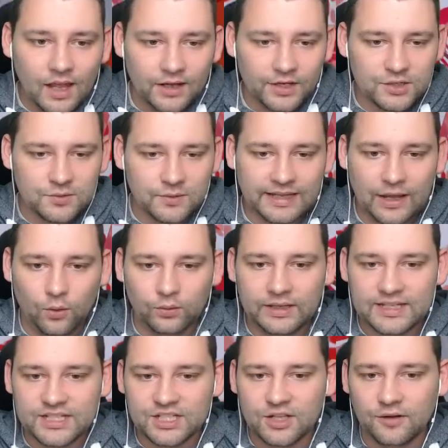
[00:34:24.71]
I just want to get all
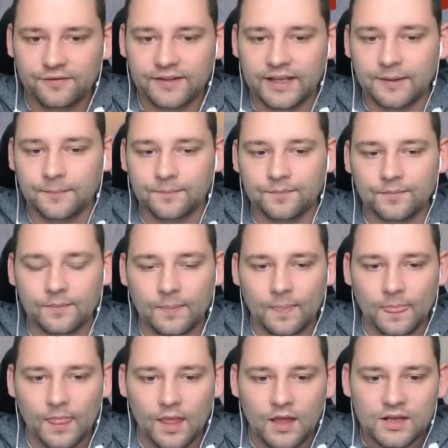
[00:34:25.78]
this stuff in.
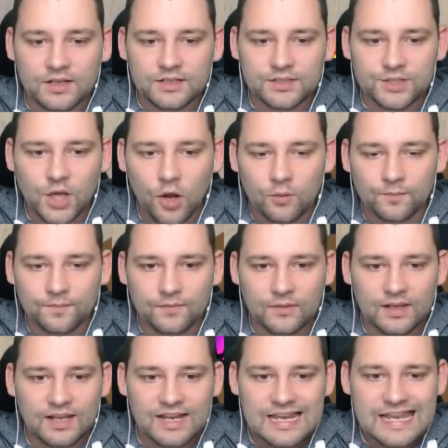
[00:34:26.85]
So,
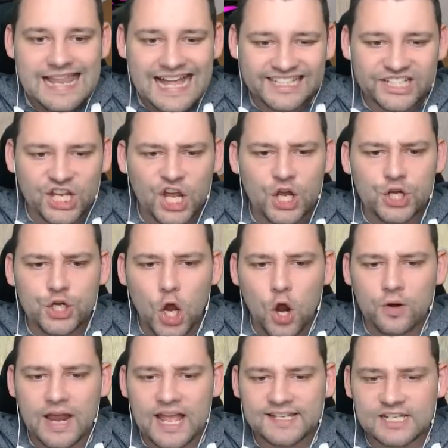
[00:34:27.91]
let's
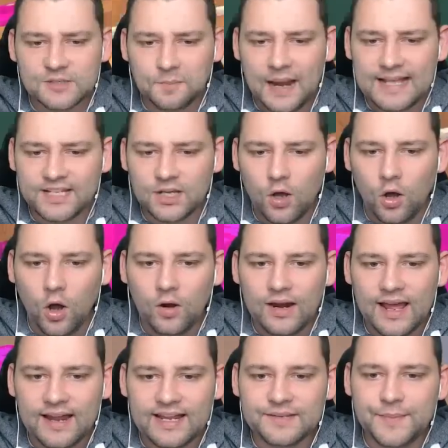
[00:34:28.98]
do this. Let's place it all
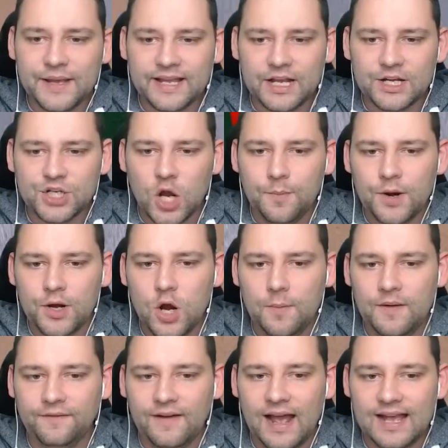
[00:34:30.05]
in. Let's make it super
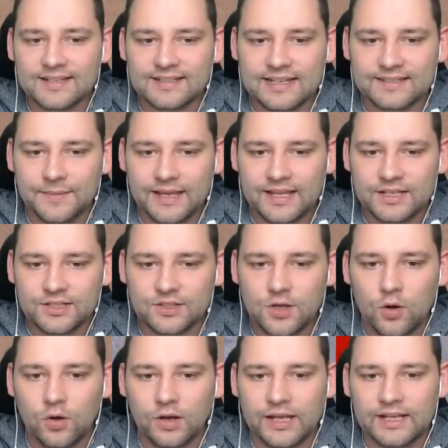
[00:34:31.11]
duper fast. Let's make it
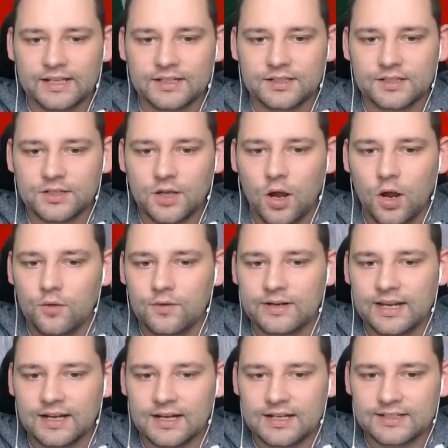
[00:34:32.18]
so looking so
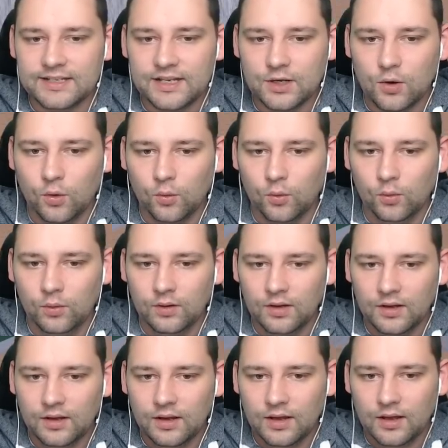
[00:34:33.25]
ridiculously cool.
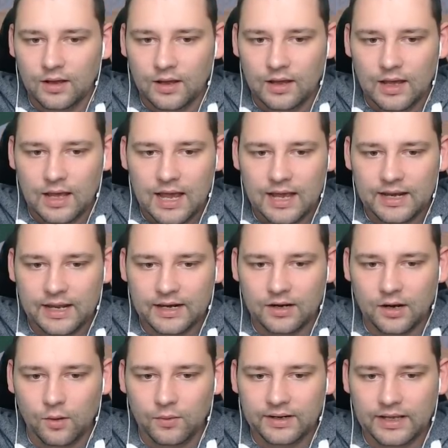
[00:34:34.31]
And then
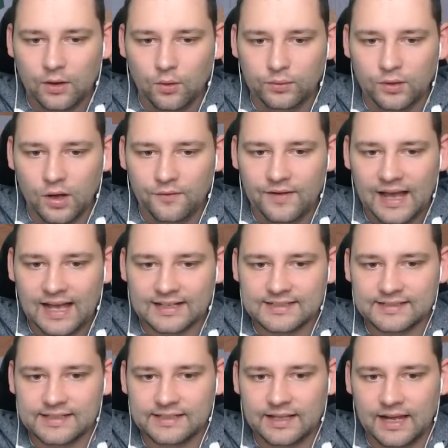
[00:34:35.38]
I want to get all the other
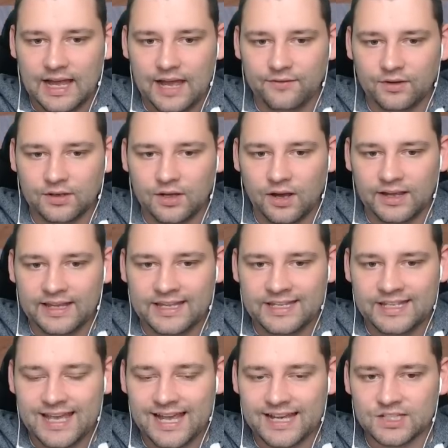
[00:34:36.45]
axes in that I haven't got
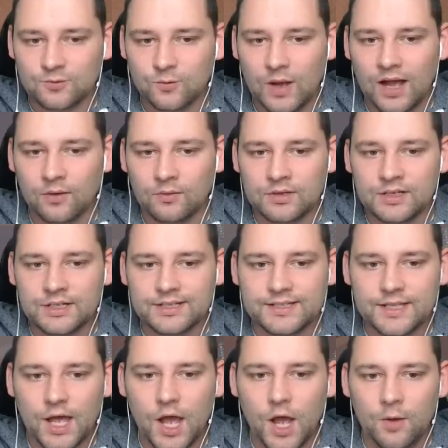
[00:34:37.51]
in yet as well.
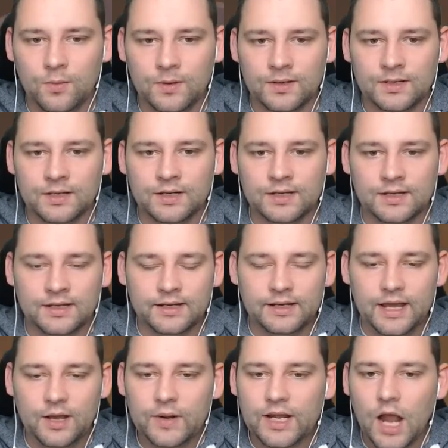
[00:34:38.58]
So,
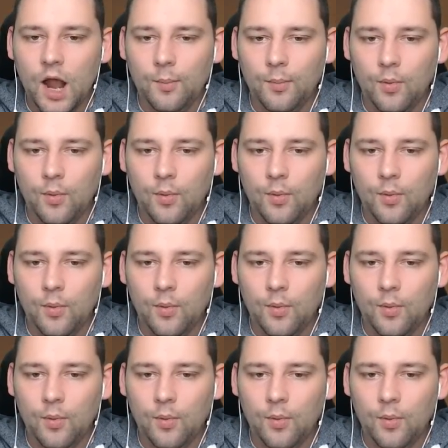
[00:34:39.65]
here we go,